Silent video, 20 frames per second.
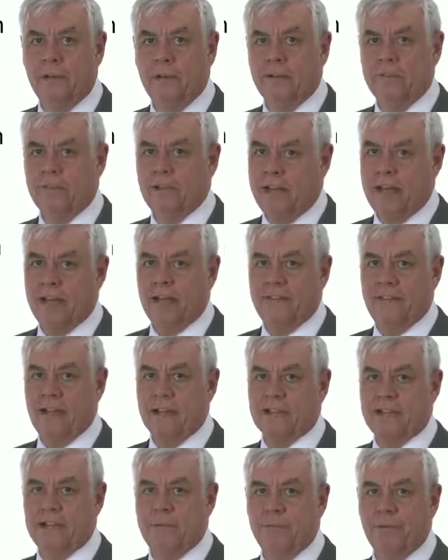Forgetting
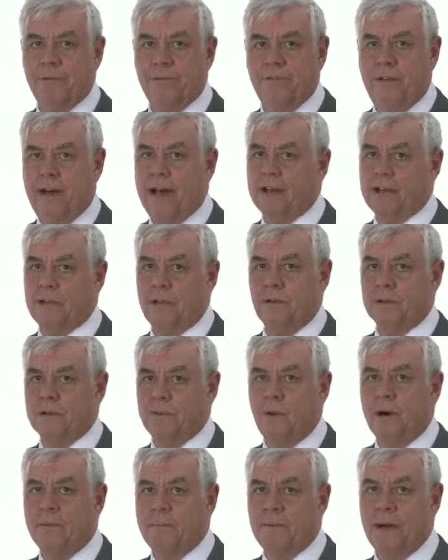that simple fact costs
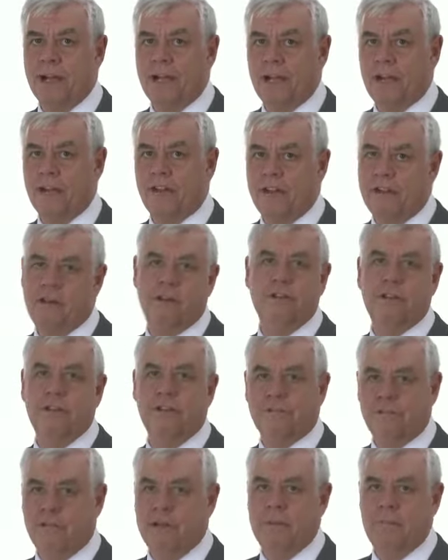one bank
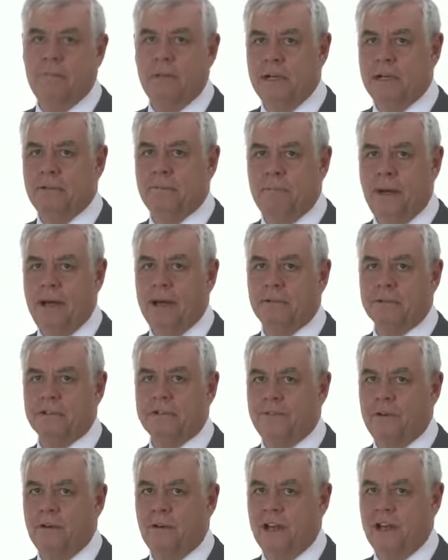£33 million
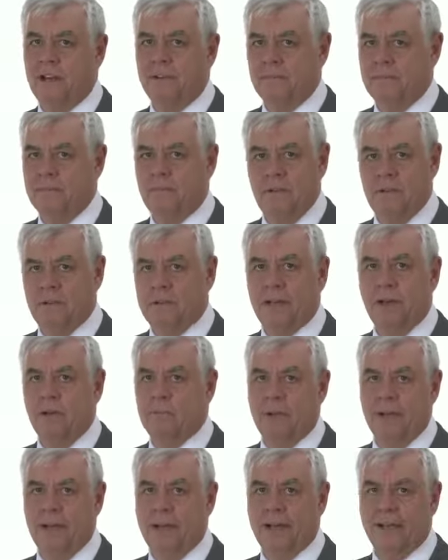fine.
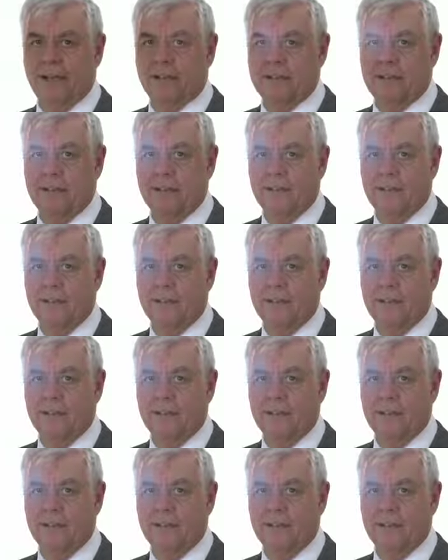Don't be next.